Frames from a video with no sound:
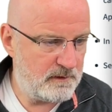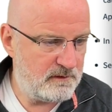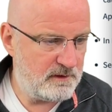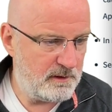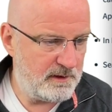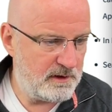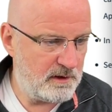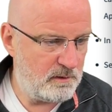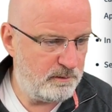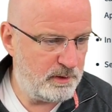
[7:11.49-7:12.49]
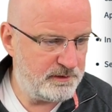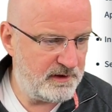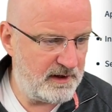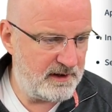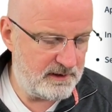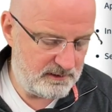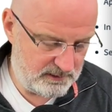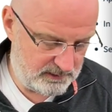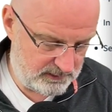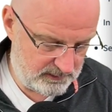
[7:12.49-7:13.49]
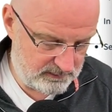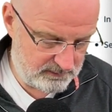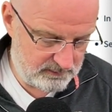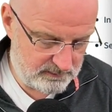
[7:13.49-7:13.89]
So I'm going to go and put a